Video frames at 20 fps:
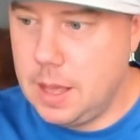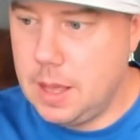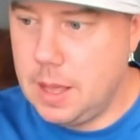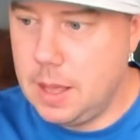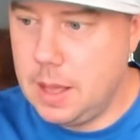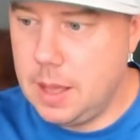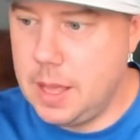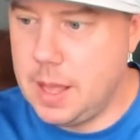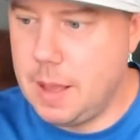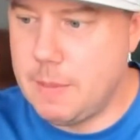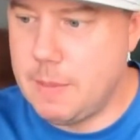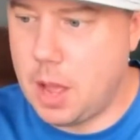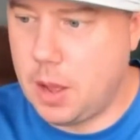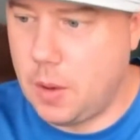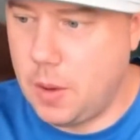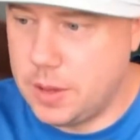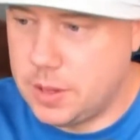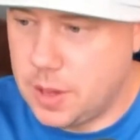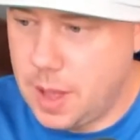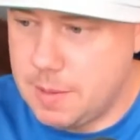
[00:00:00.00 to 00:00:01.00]
And I'm not
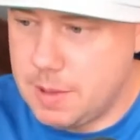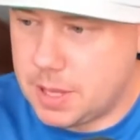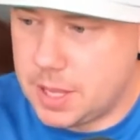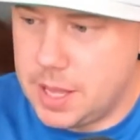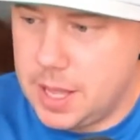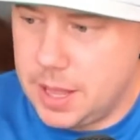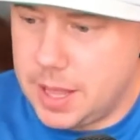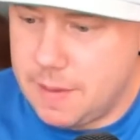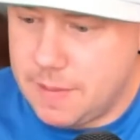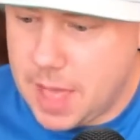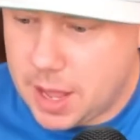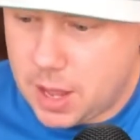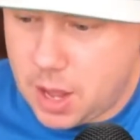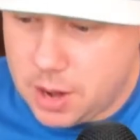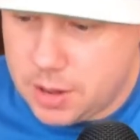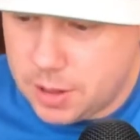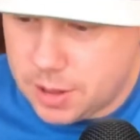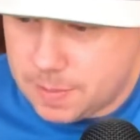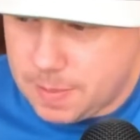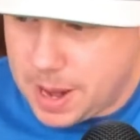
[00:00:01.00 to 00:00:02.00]
going to. I'm just going to leave that
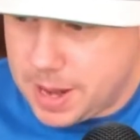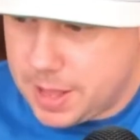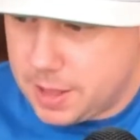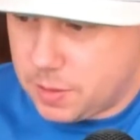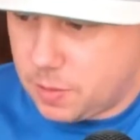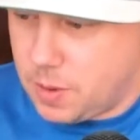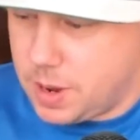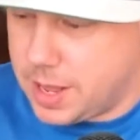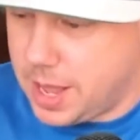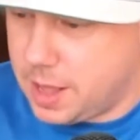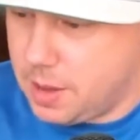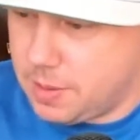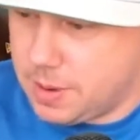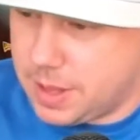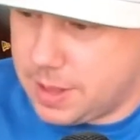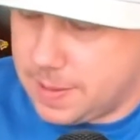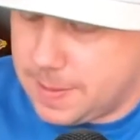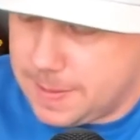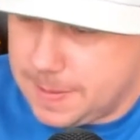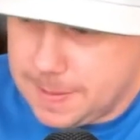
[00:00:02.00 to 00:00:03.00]
Cardinals -1. I don't
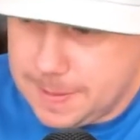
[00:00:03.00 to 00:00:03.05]
want to